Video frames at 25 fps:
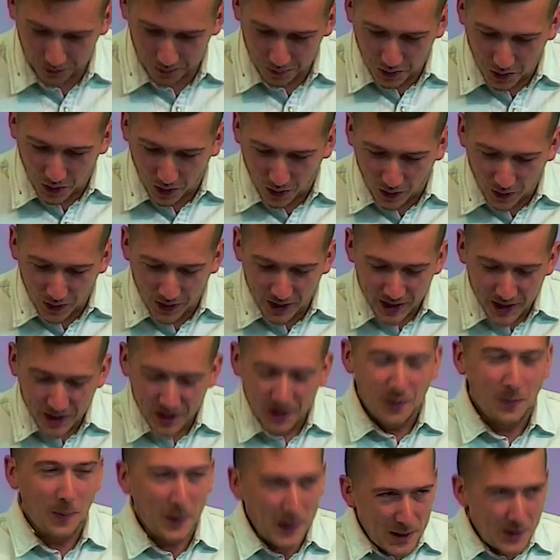God,
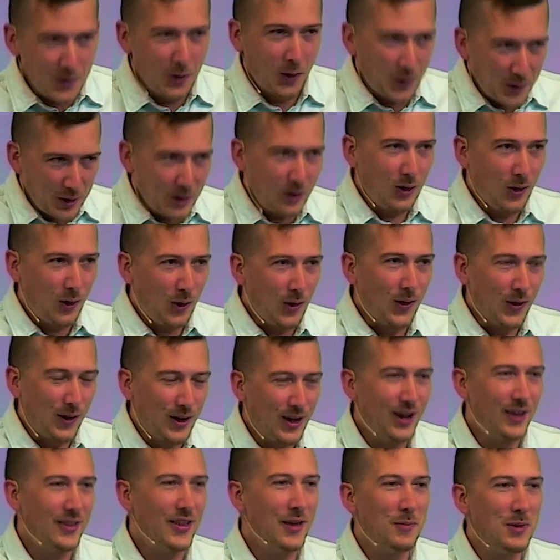we nod along,
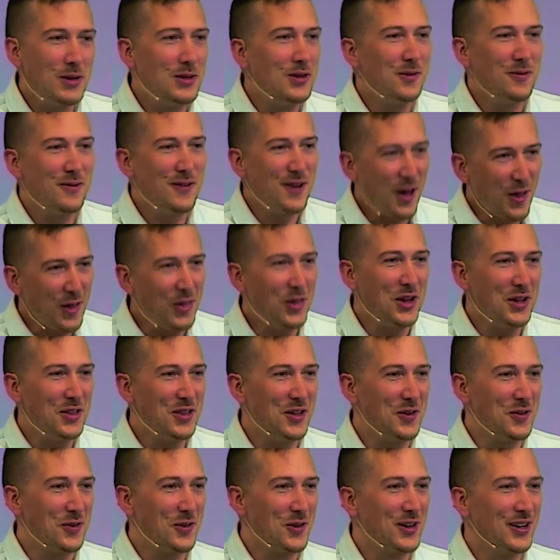and then we do nothing
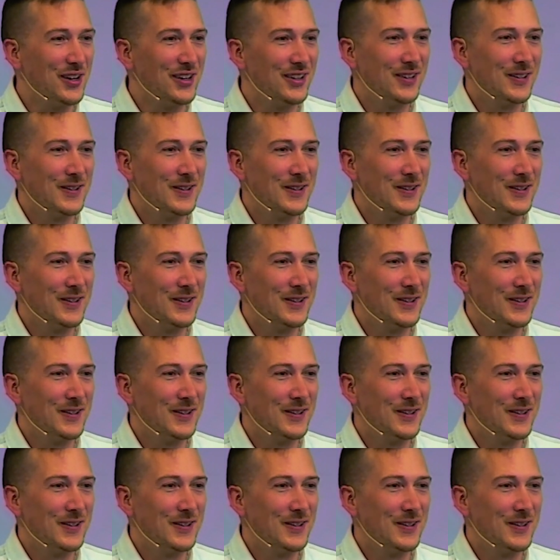different.